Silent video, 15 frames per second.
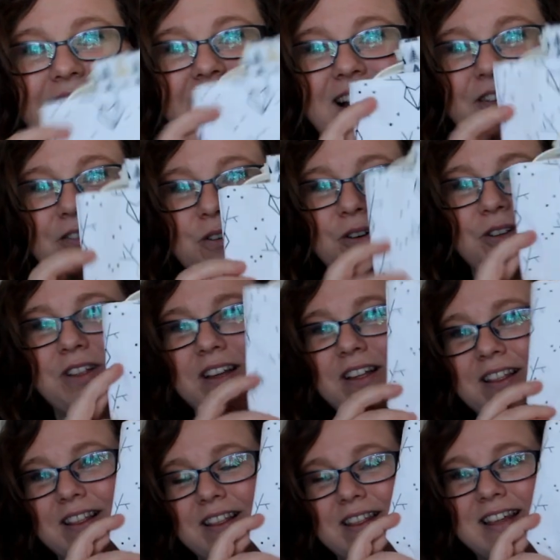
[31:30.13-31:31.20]
I've got
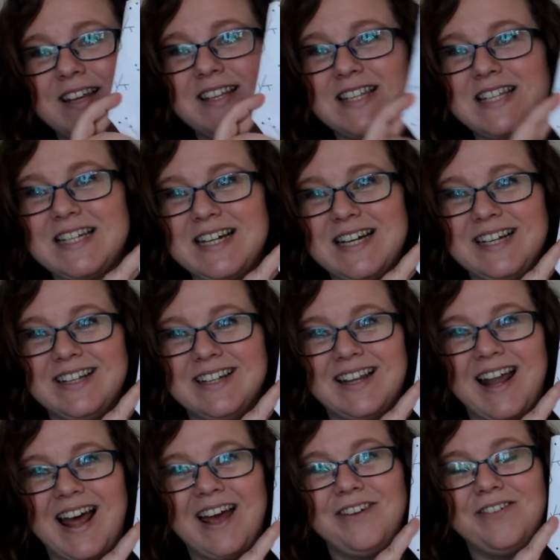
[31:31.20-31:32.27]
this style
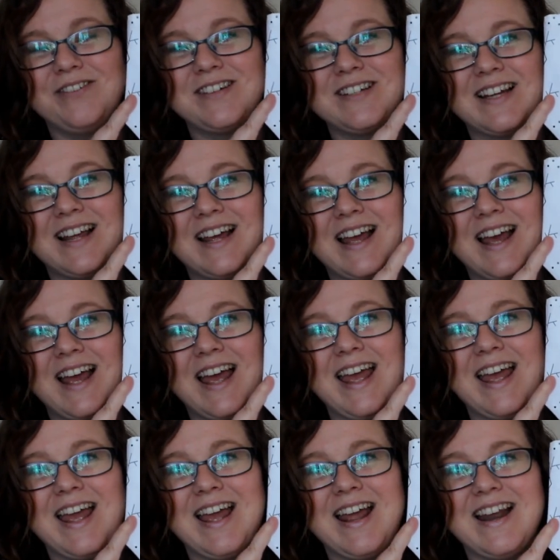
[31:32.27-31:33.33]
left
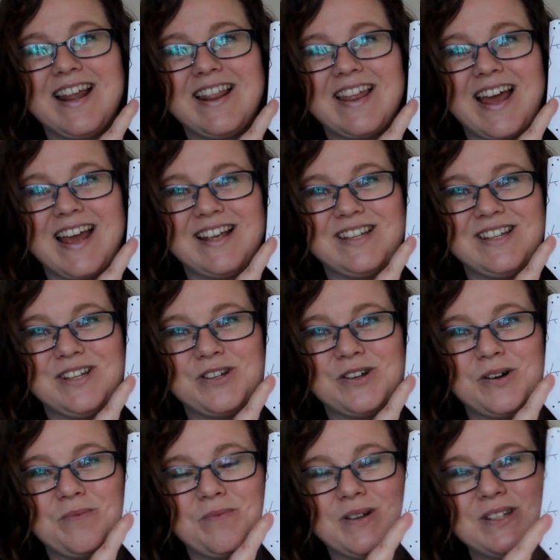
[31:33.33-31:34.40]
in the Etsy
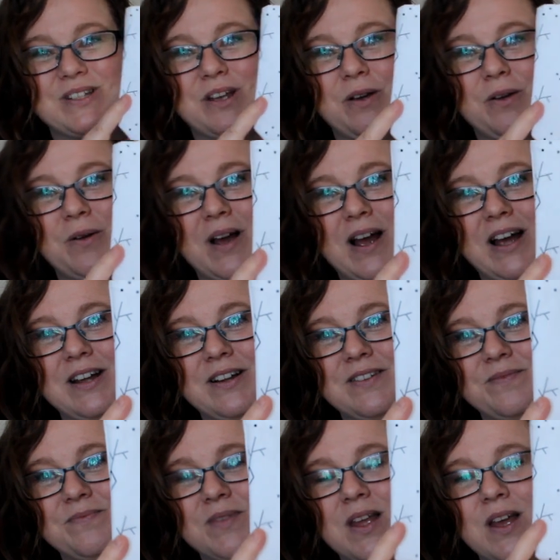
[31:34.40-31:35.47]
shop. So
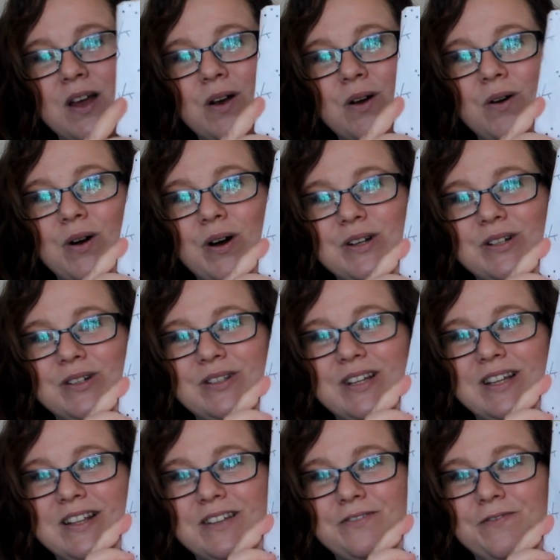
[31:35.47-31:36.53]
I don't
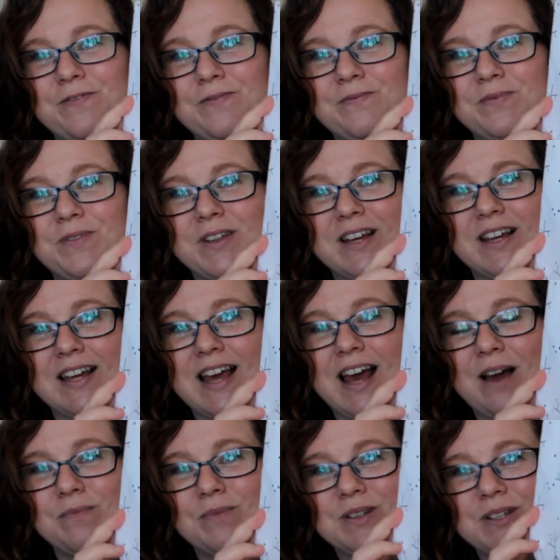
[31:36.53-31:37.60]
think the
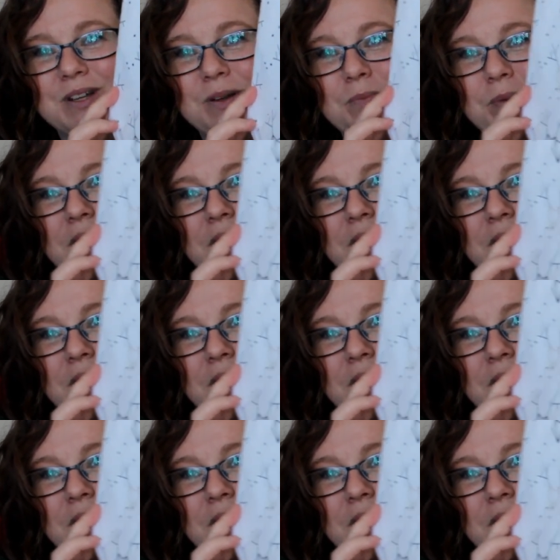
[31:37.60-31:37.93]
camera's going to